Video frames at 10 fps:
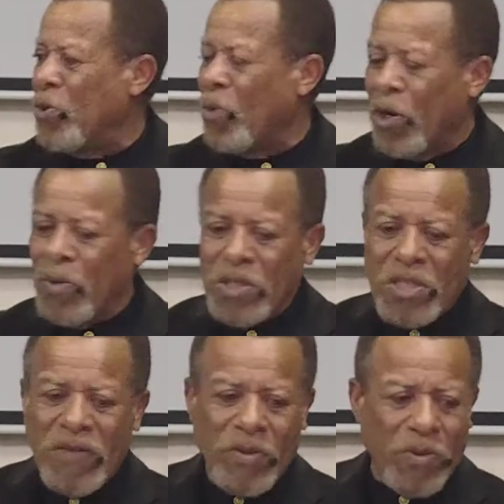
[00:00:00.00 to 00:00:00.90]
you're going to
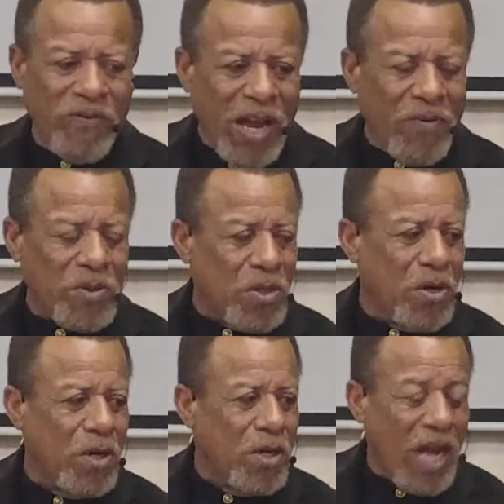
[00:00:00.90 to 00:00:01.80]
receive at the Revival
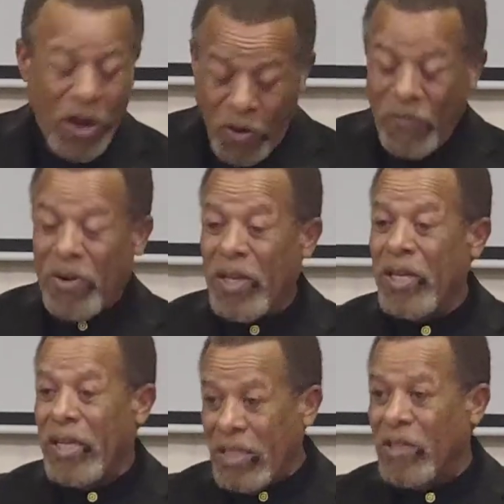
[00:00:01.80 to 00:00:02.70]
Center hopefully
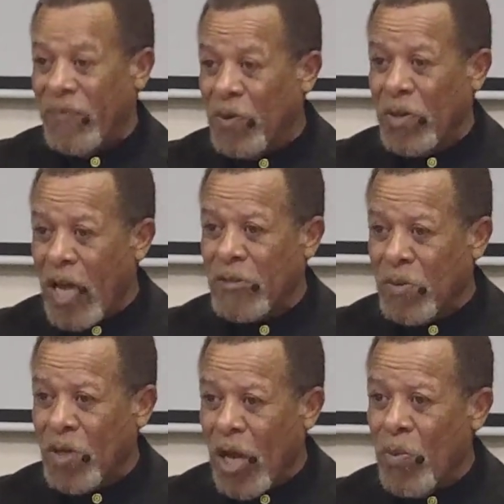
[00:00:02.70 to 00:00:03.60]
is the full
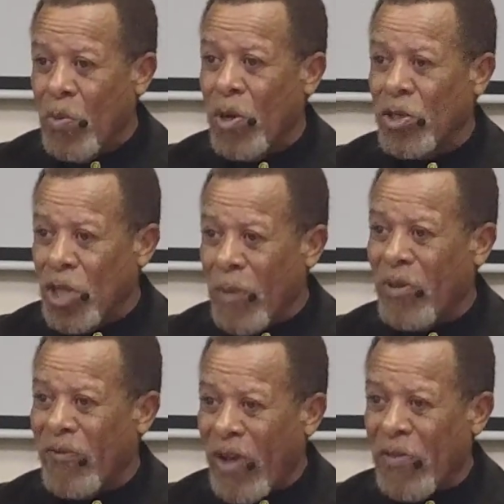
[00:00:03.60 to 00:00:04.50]
counsel of God. We want to talk
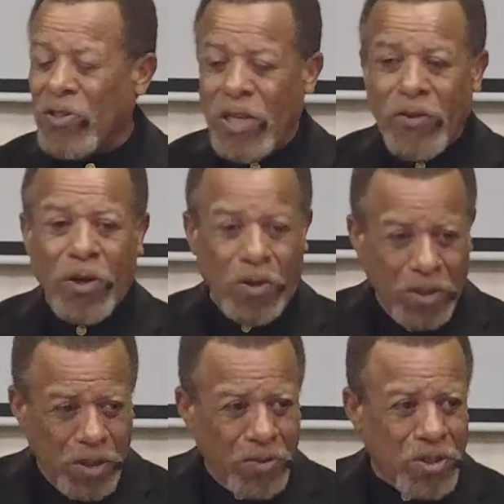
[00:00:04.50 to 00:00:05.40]
about the Father, Son, the
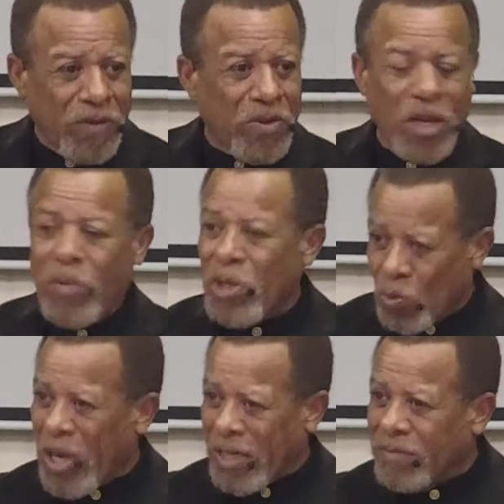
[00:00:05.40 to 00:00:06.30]
Holy Ghost, and everything in
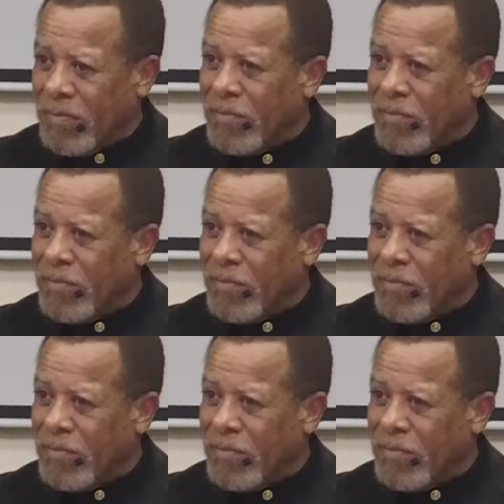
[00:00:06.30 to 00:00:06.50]
between.